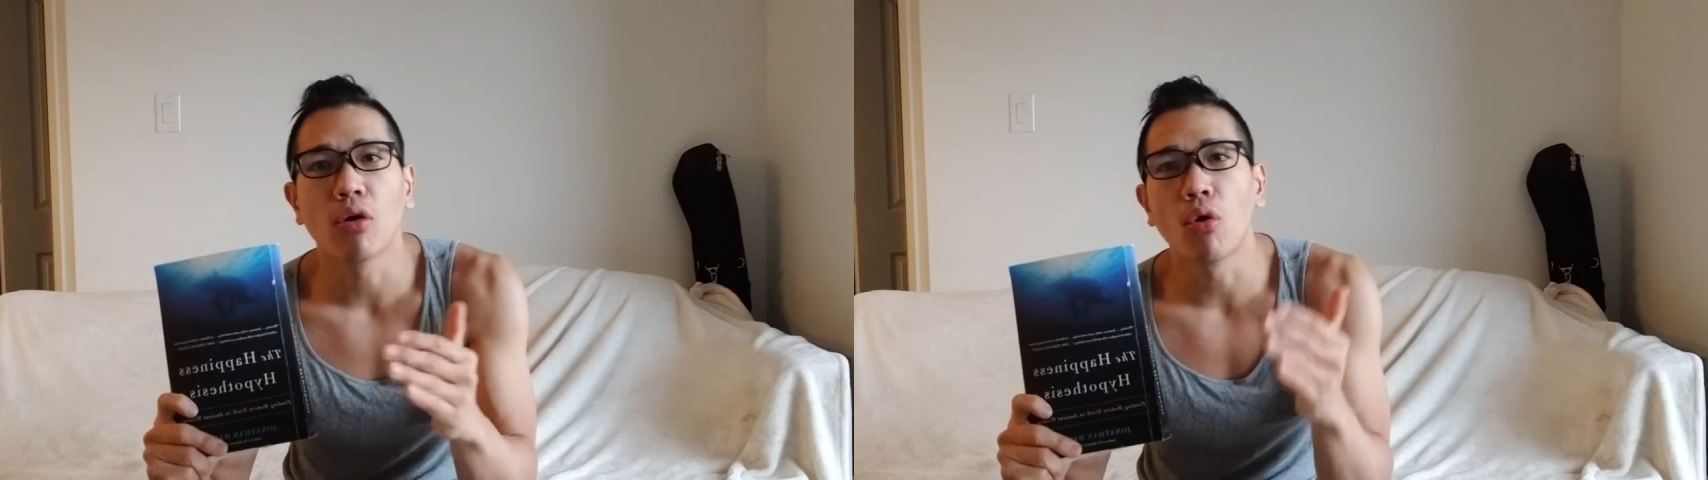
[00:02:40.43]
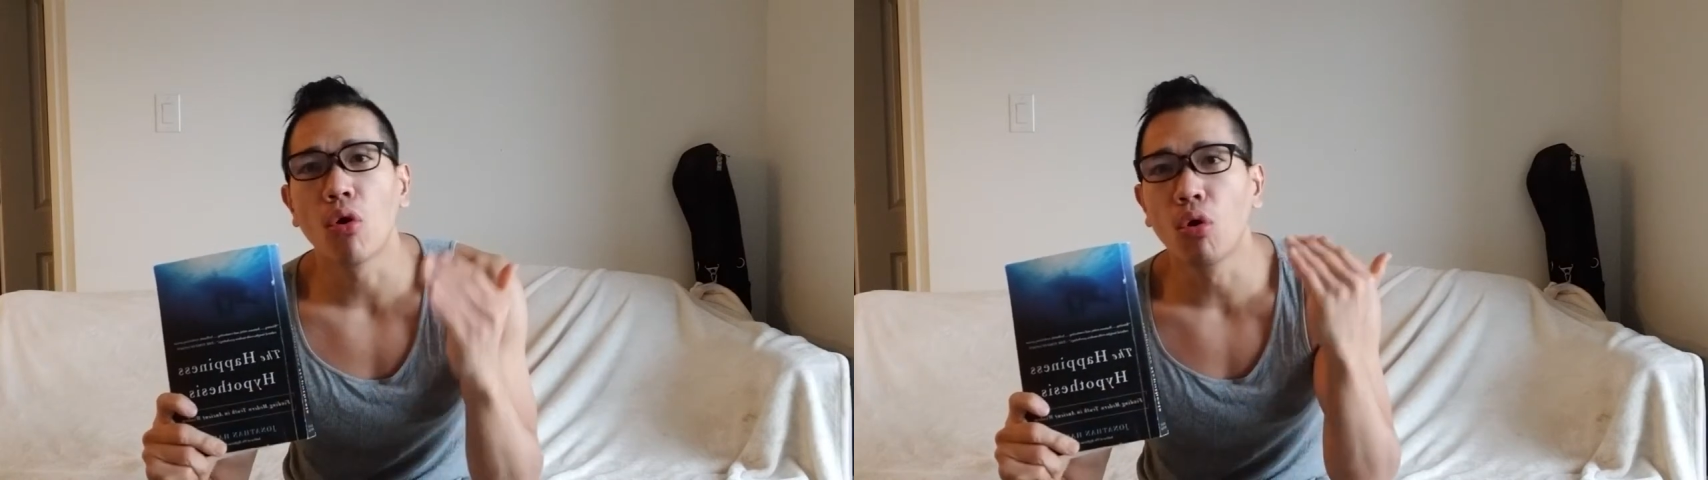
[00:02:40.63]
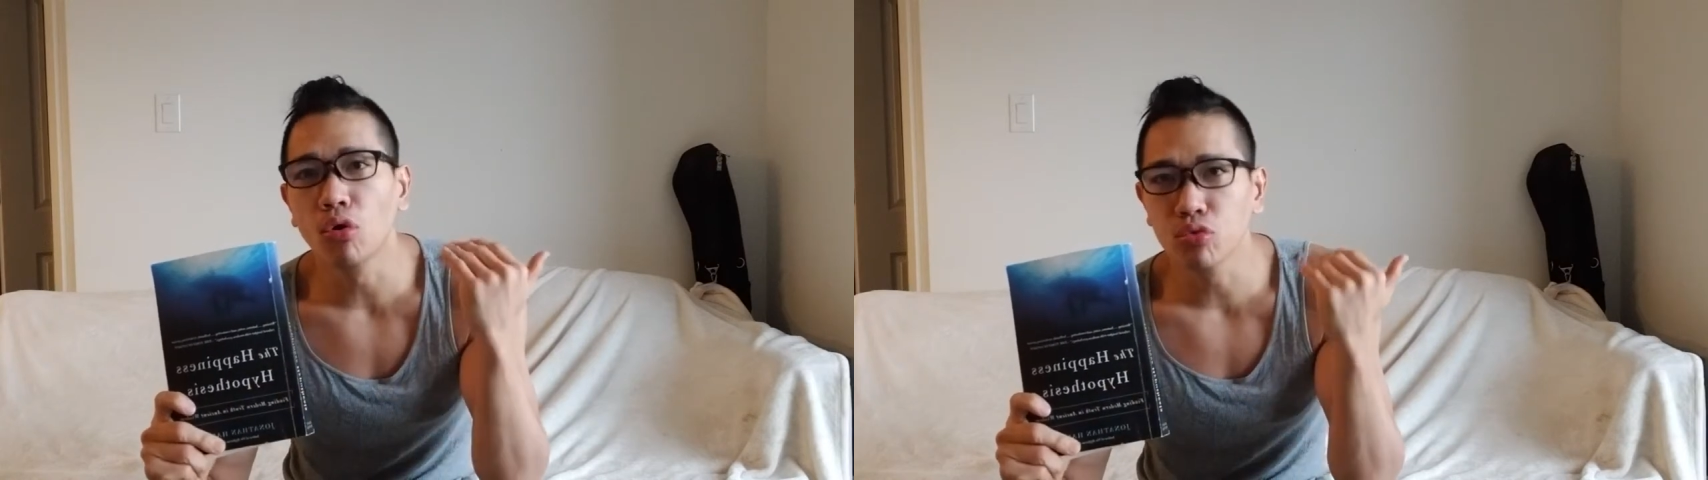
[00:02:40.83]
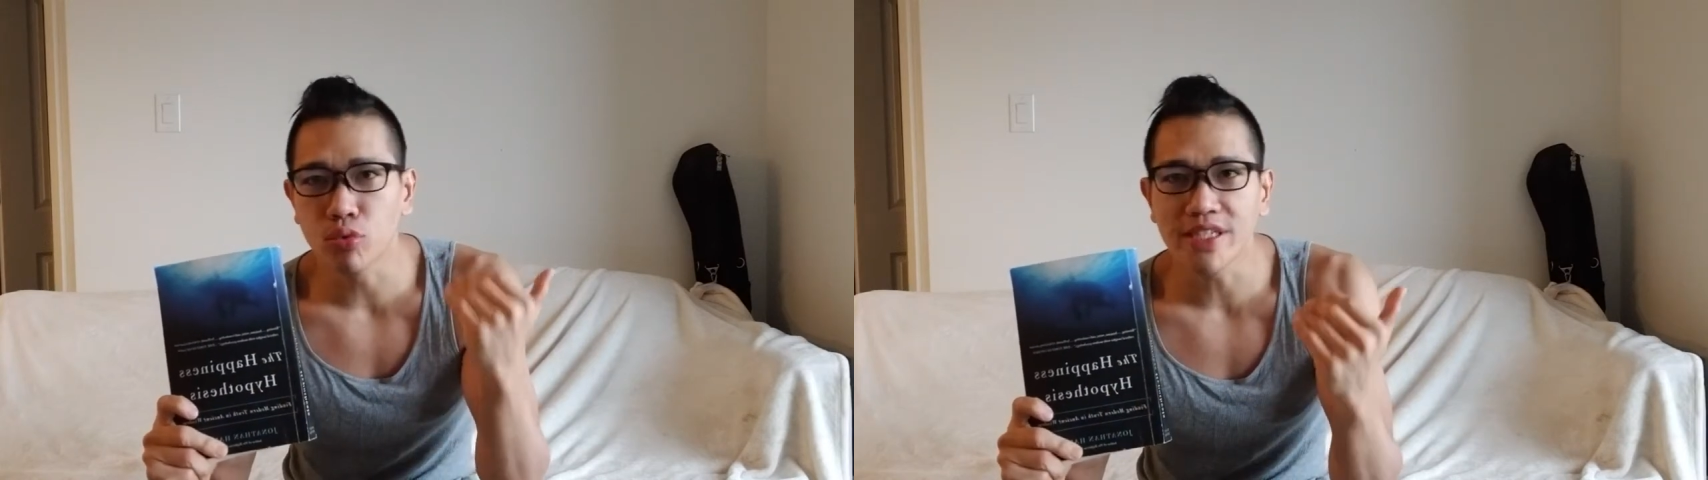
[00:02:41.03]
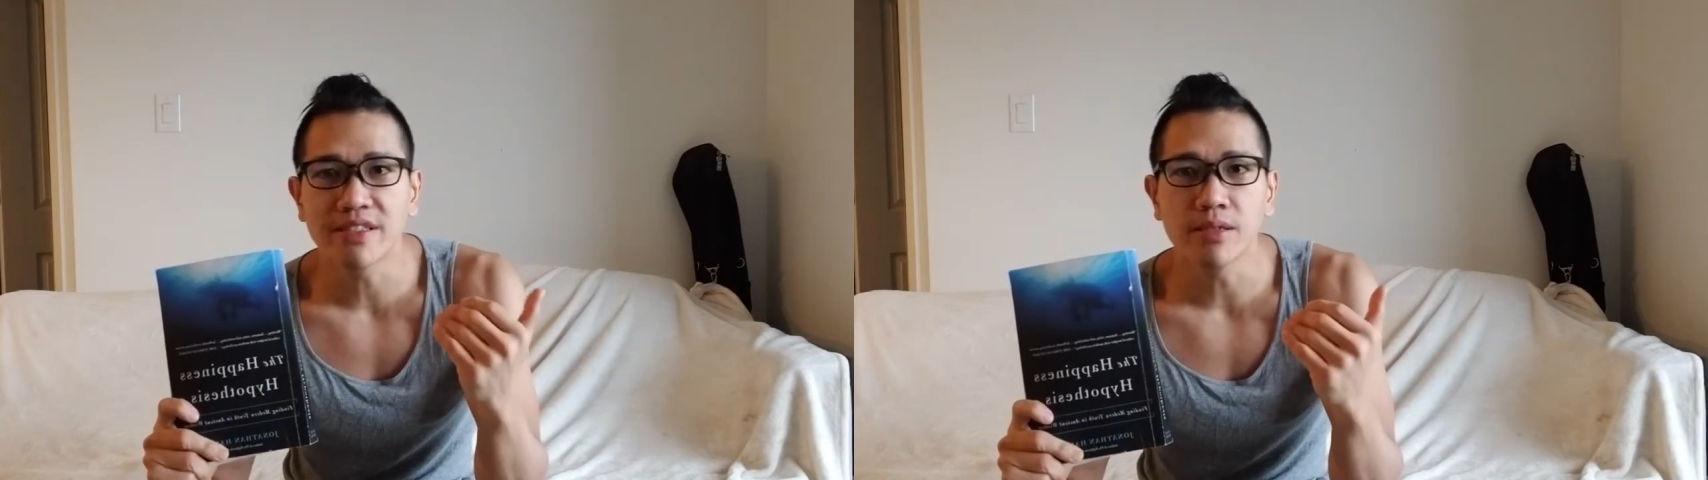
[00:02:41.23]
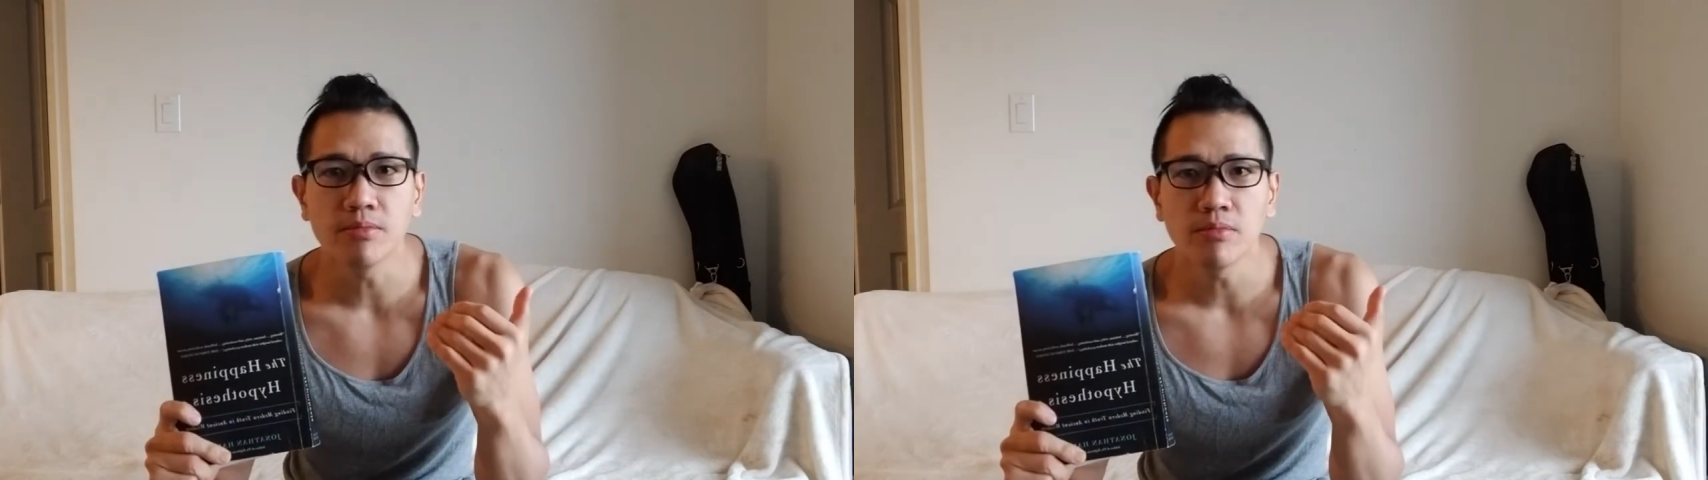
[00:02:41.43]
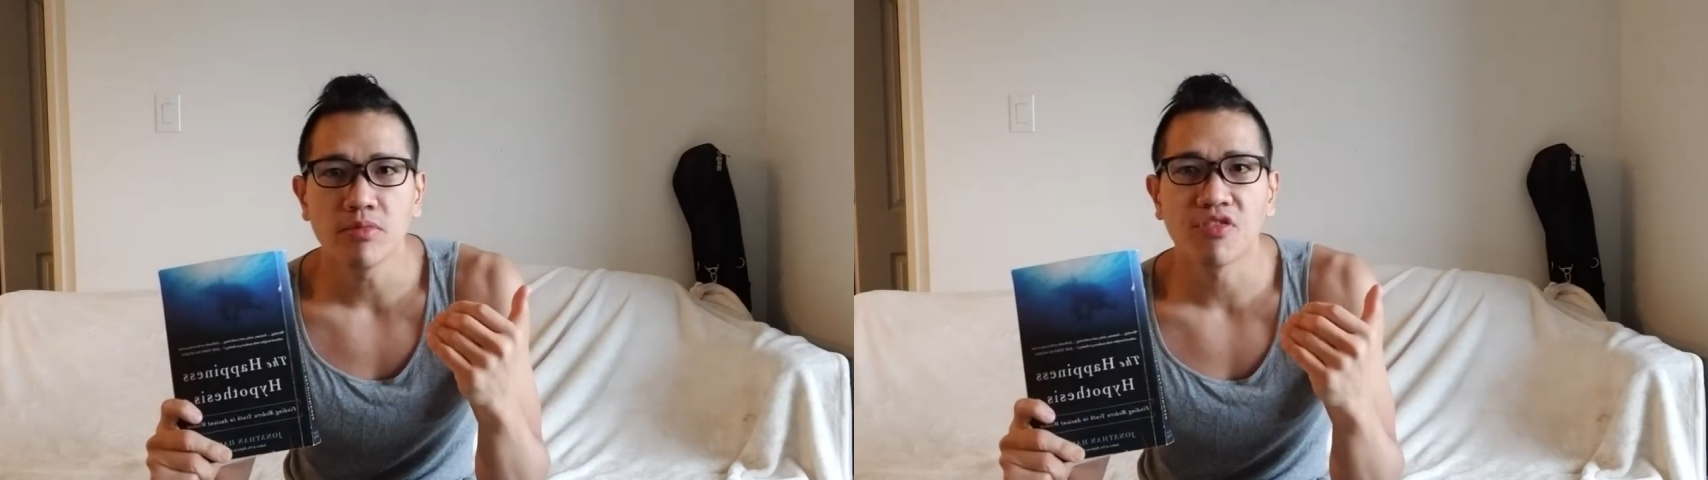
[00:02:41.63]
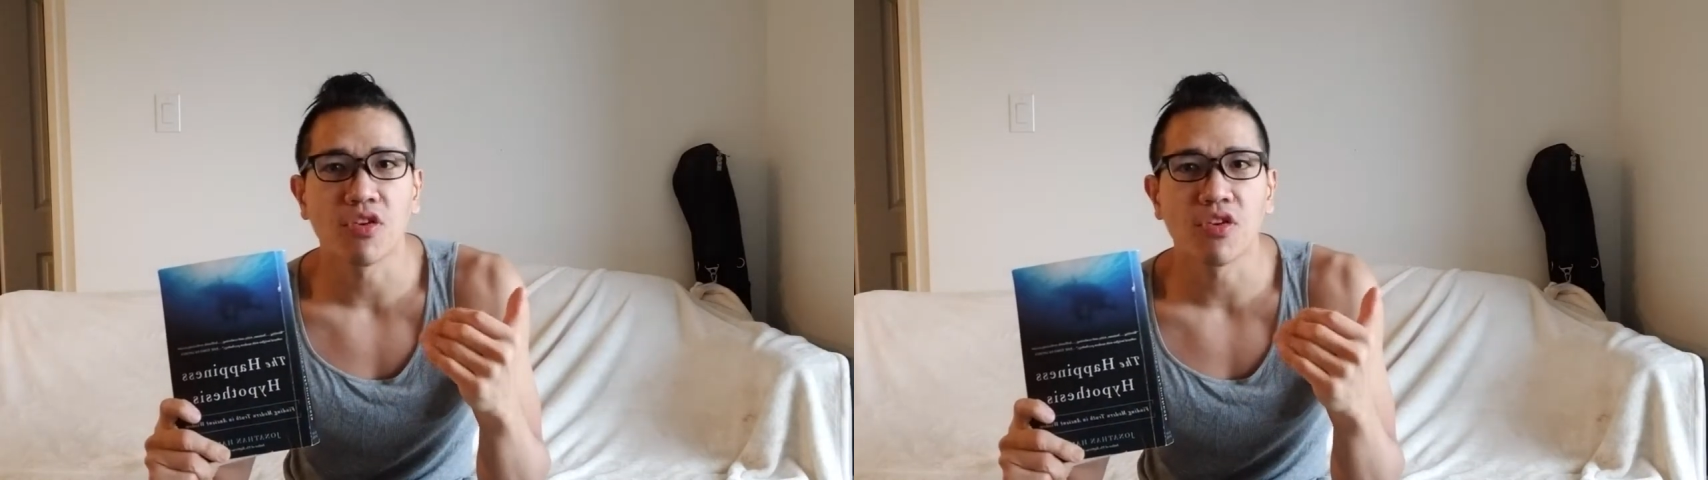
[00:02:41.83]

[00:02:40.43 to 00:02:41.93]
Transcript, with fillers: old wisdom